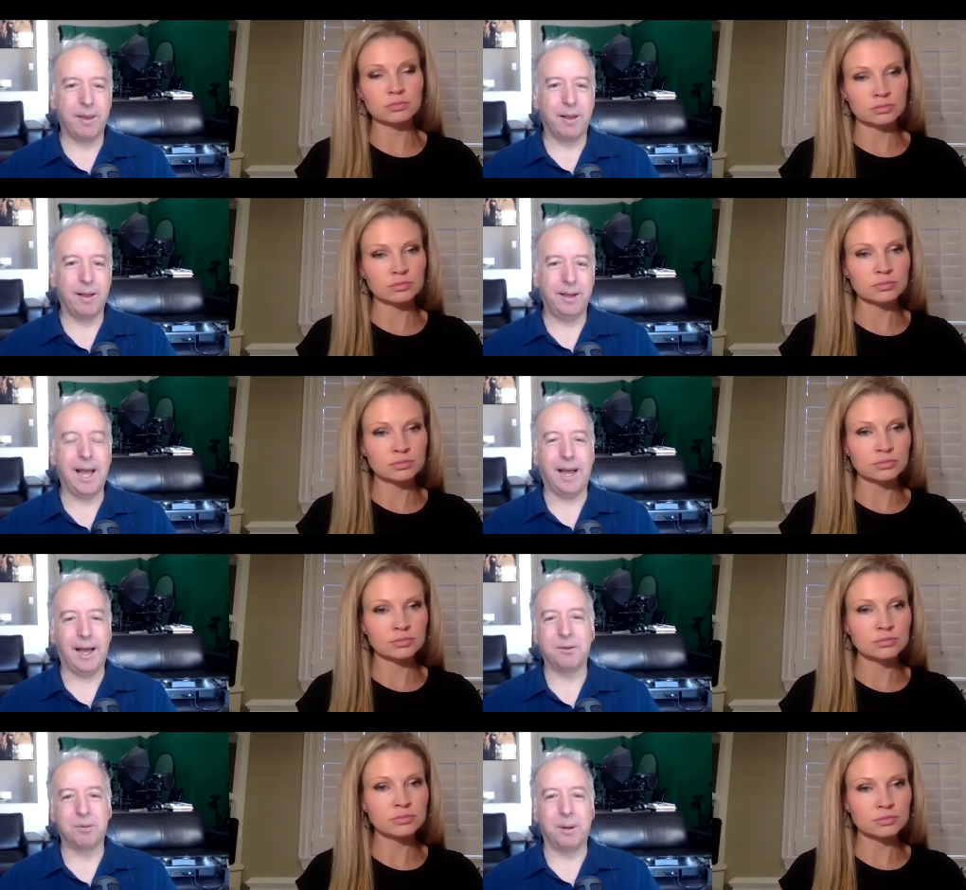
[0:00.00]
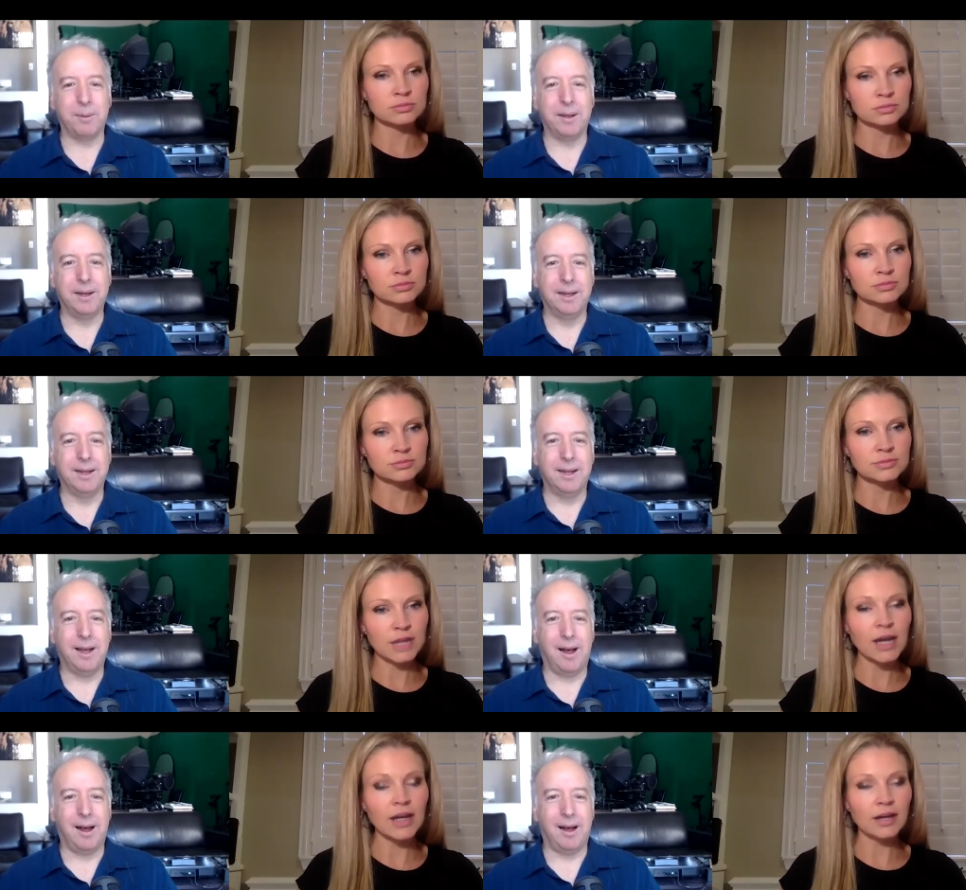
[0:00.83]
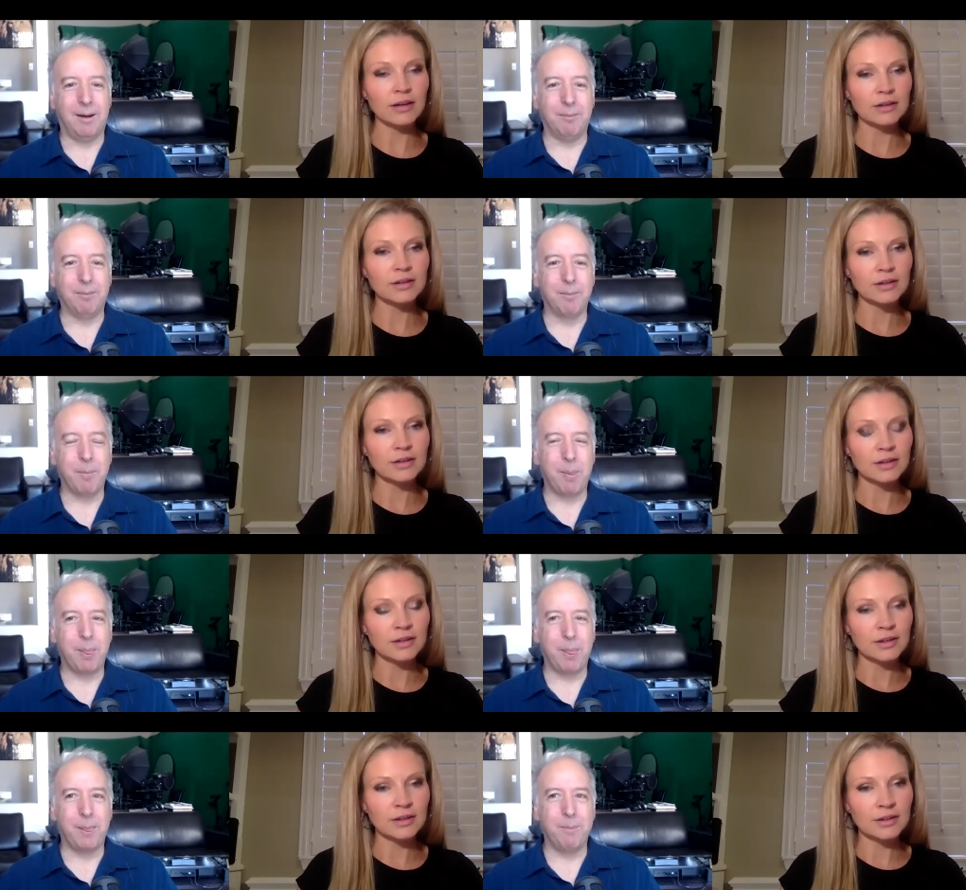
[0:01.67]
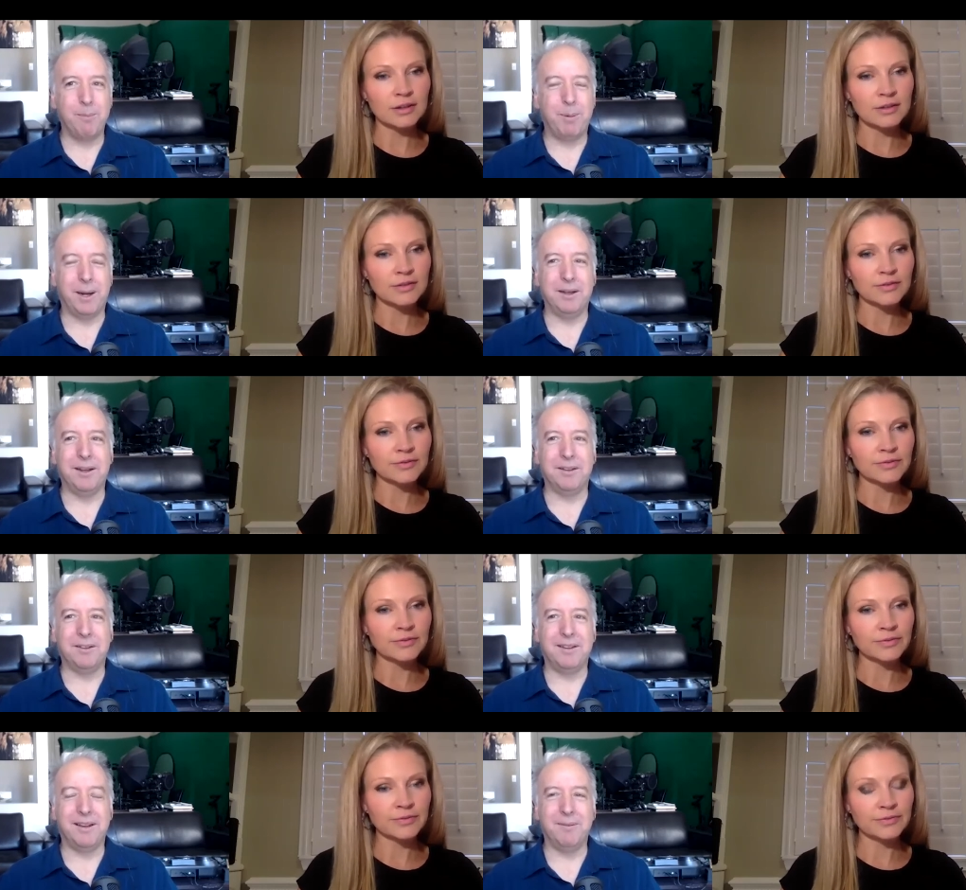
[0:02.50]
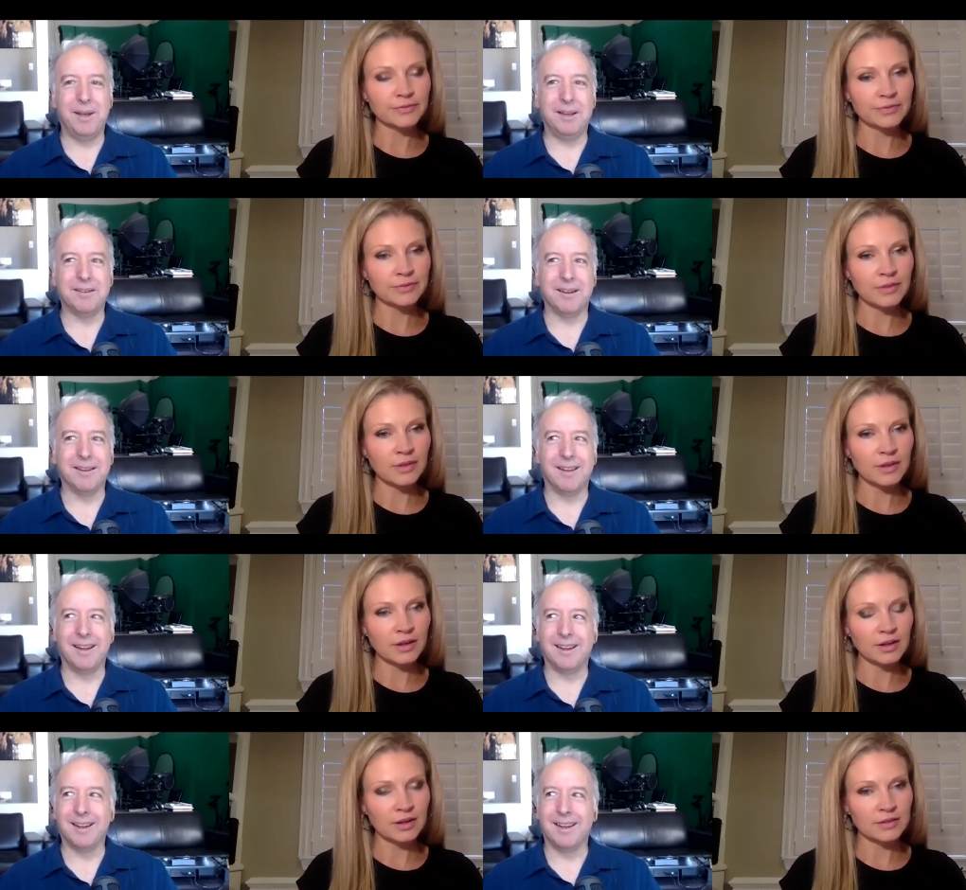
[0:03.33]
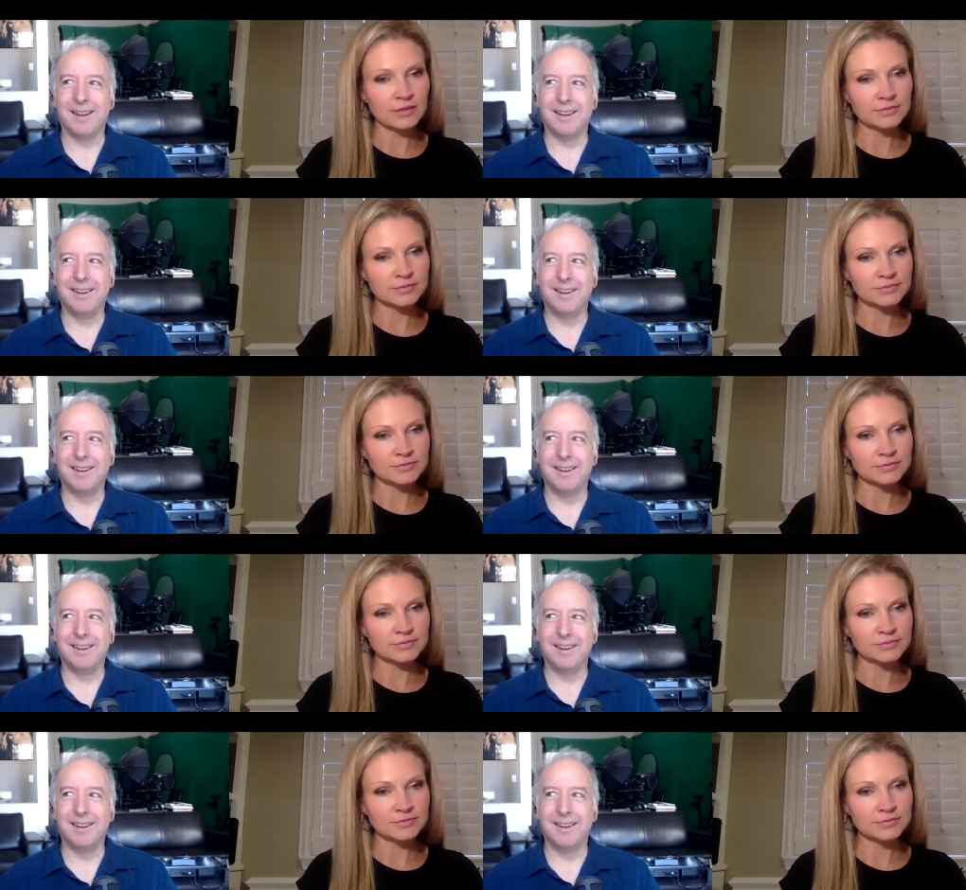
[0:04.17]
Speaker 1: Yeah, yeah, that's what I mean. Yeah. Um, but it is amazing. Like, uh,